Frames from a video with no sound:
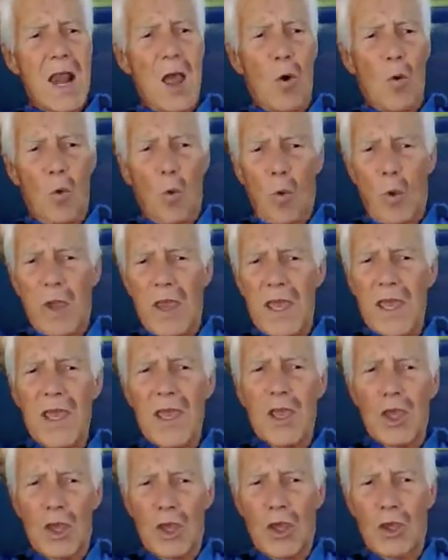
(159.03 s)
Now,
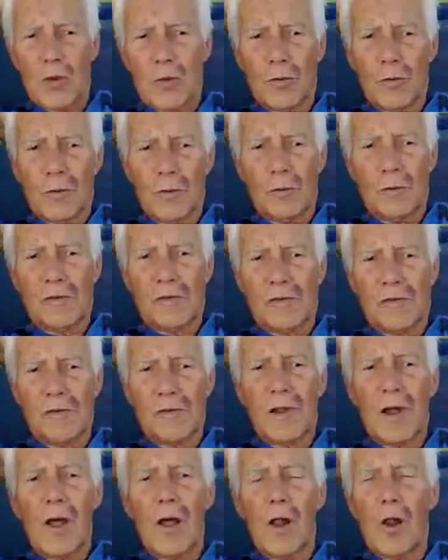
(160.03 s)
we
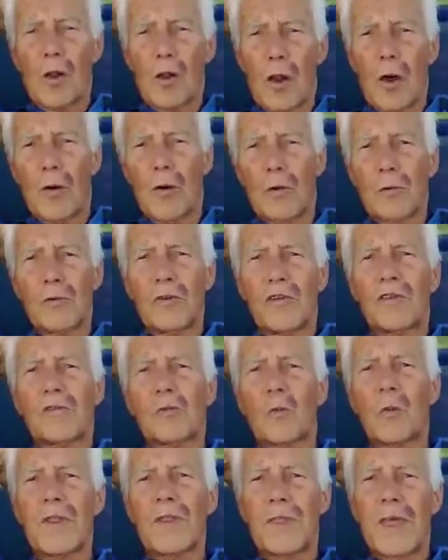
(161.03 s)
use
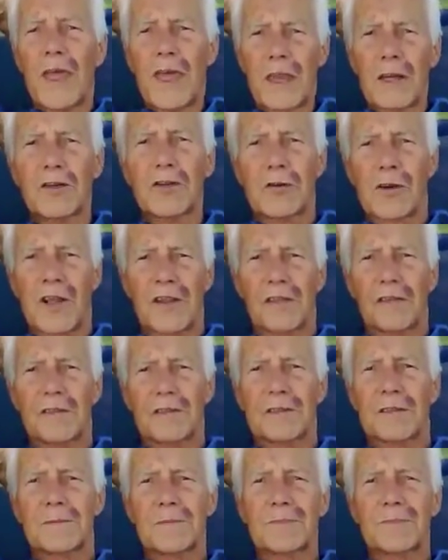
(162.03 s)
loans with
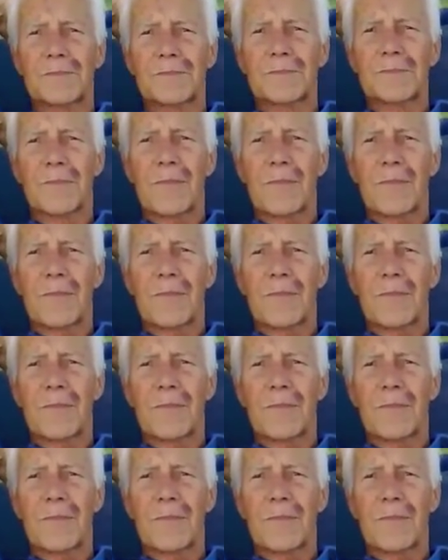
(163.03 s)
interest,